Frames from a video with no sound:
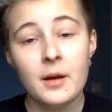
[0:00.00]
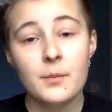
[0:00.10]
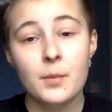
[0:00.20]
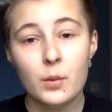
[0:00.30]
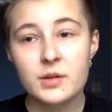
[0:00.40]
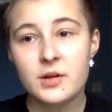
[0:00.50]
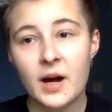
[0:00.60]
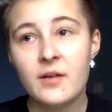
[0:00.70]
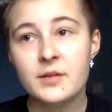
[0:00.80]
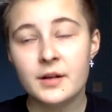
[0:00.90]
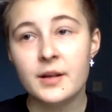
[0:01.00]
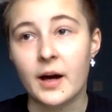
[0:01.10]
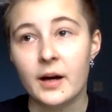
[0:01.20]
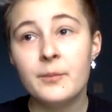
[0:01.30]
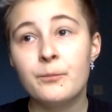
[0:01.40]
But once you have done
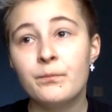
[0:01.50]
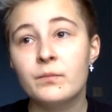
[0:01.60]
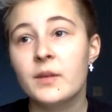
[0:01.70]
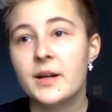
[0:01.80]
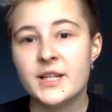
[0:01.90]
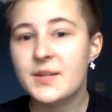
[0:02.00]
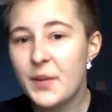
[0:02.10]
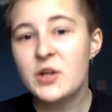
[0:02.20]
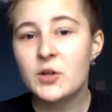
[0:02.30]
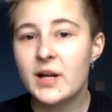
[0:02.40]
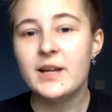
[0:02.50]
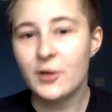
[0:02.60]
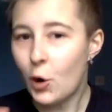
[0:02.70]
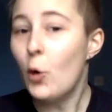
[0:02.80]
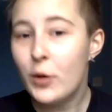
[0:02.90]
that, especially, the
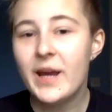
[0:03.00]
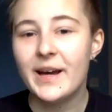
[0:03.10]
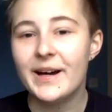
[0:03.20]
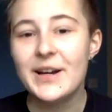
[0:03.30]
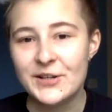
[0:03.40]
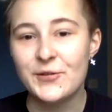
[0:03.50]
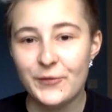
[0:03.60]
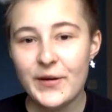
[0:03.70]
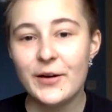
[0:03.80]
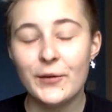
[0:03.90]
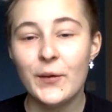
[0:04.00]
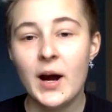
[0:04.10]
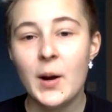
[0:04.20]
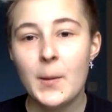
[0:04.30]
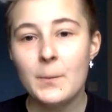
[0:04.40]
goal here is to feel
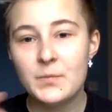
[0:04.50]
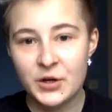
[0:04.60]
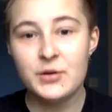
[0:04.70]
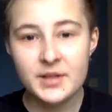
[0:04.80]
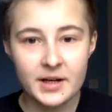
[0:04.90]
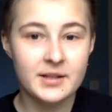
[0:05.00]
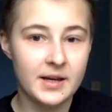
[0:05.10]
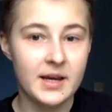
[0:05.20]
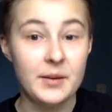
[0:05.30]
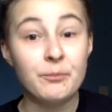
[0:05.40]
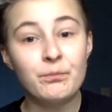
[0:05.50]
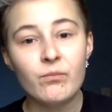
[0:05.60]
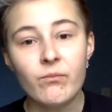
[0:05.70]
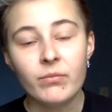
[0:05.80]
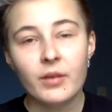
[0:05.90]
too sick to eat.
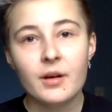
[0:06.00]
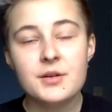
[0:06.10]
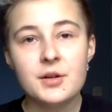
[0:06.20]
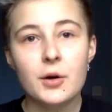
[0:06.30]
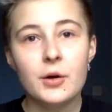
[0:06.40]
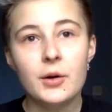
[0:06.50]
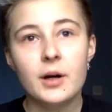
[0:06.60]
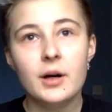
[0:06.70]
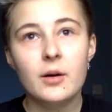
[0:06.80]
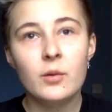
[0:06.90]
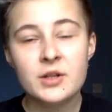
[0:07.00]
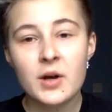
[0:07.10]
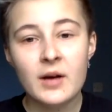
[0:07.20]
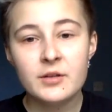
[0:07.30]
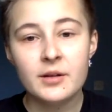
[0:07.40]
So once you
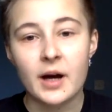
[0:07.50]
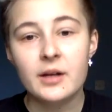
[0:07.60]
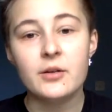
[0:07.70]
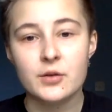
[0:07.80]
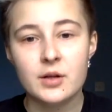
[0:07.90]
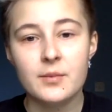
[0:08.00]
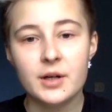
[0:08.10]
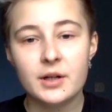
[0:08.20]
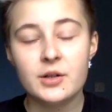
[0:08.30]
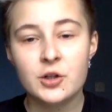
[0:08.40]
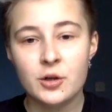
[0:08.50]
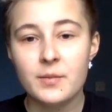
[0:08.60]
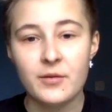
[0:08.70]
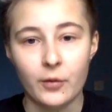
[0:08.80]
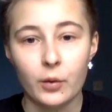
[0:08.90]
have done that, your stomach should
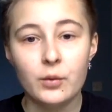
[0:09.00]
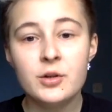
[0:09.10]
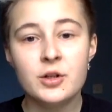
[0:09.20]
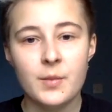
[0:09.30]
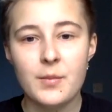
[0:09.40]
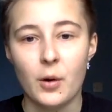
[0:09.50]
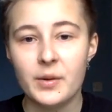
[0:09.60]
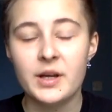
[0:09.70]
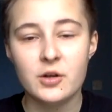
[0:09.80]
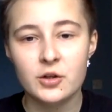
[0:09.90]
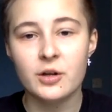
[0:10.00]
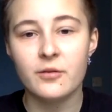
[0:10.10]
be full, should be popping, you should